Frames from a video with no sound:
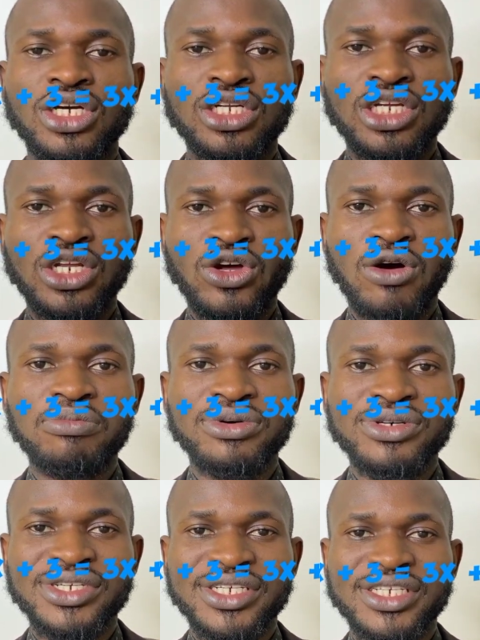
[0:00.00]
The
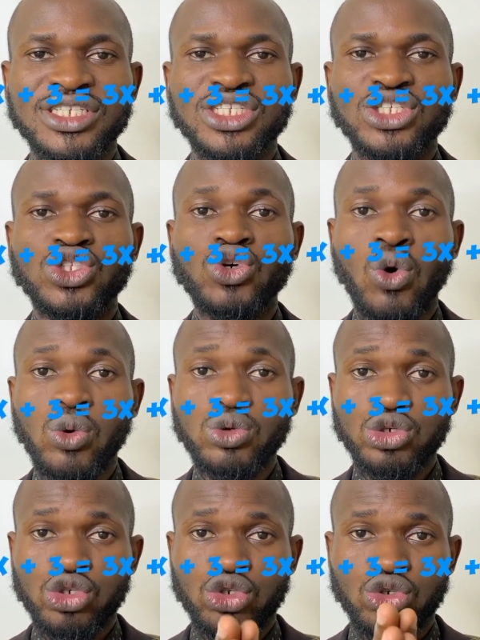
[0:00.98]
numbers,
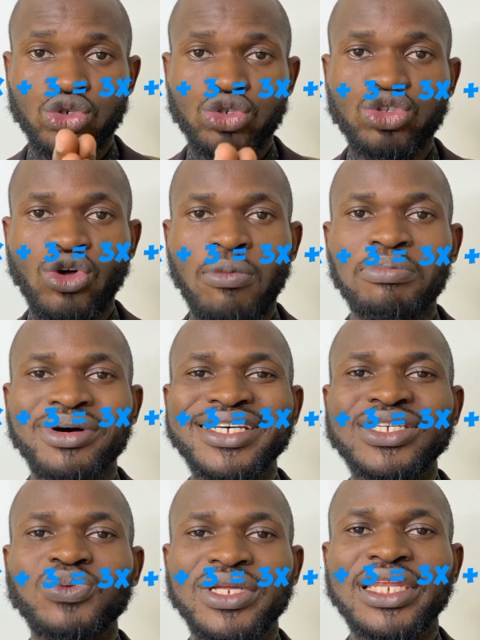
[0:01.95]
those
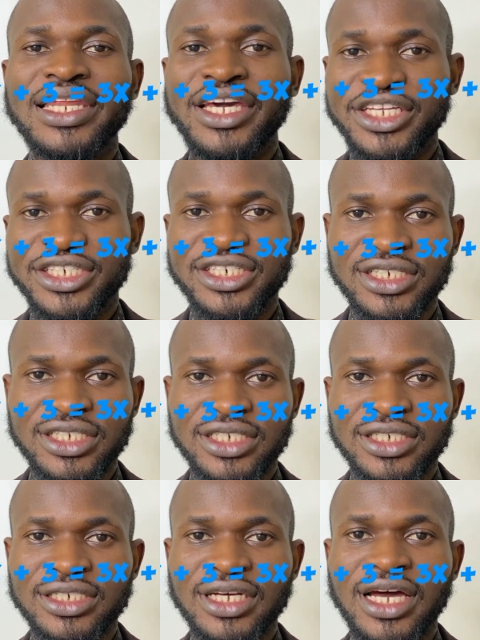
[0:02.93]
numbers with
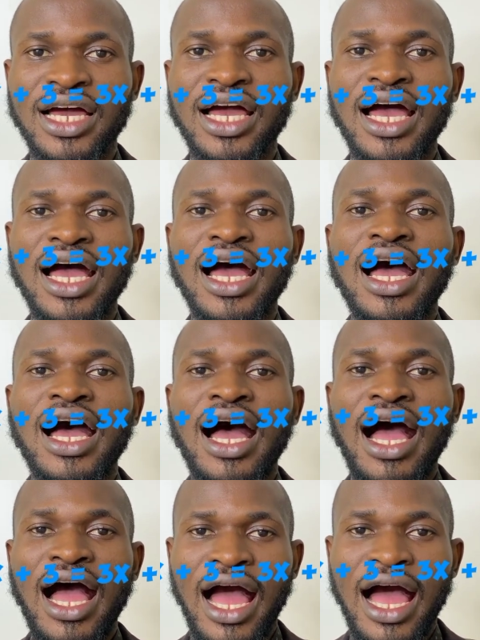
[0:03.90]
letters
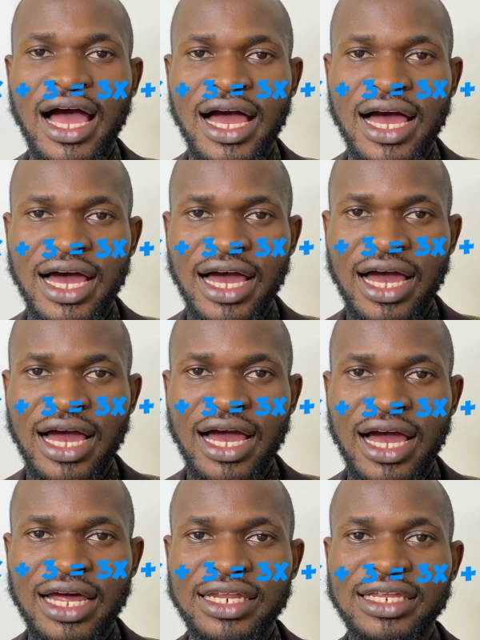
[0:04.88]
are
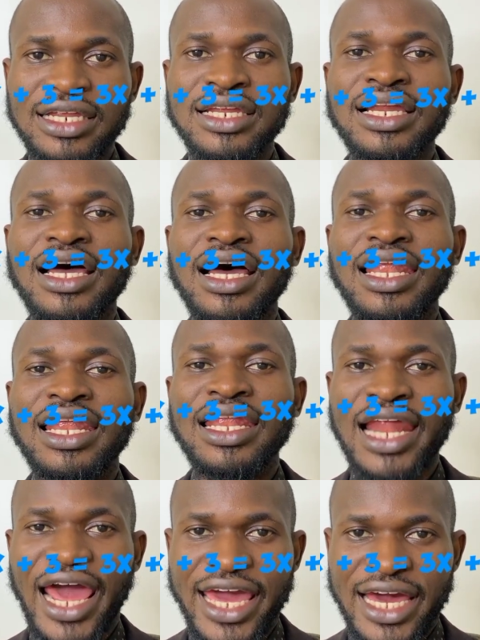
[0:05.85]

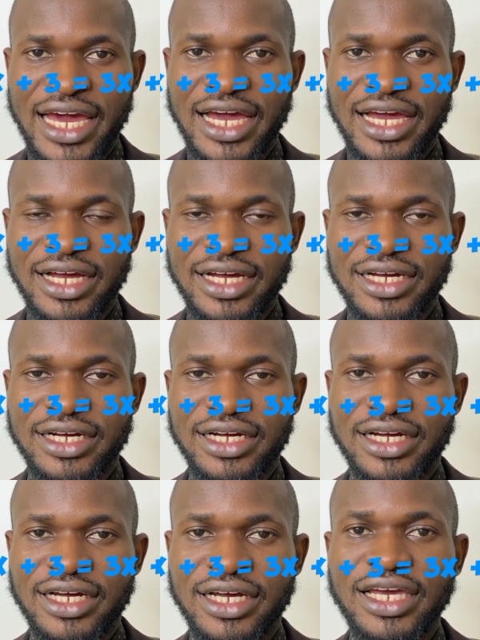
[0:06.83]
like.
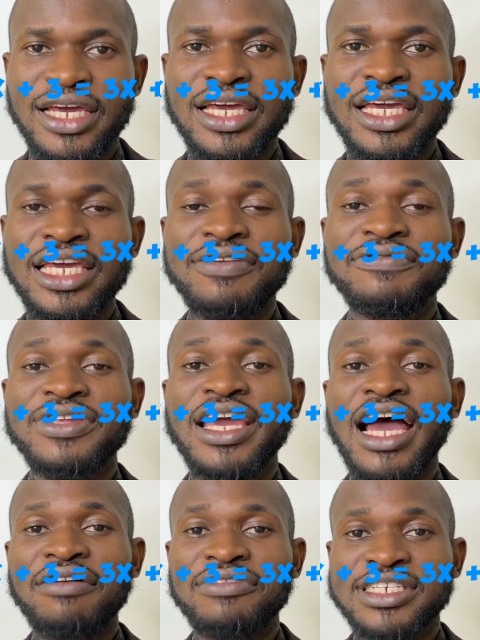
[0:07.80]
If they
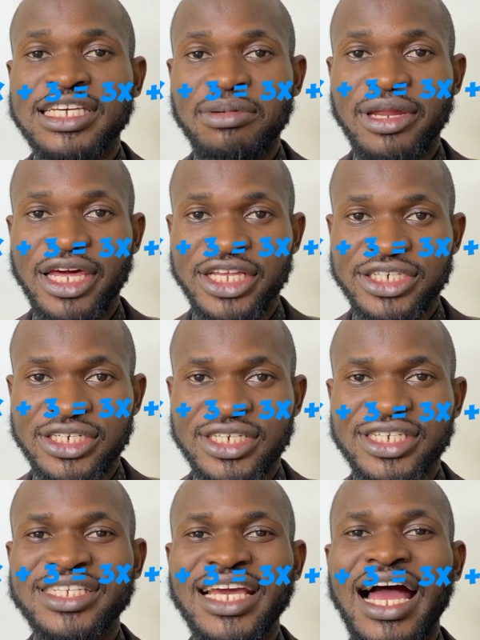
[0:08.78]
have the same
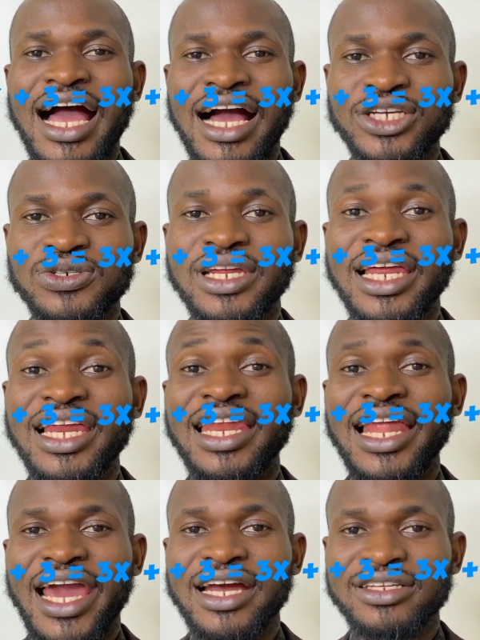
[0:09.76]
letters, they are actually
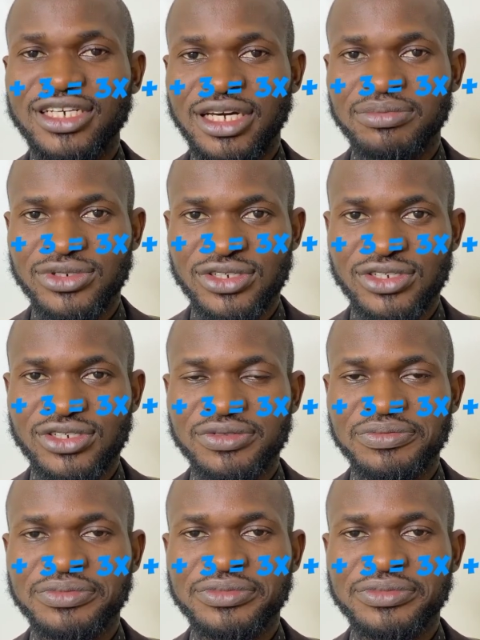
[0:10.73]
like terms.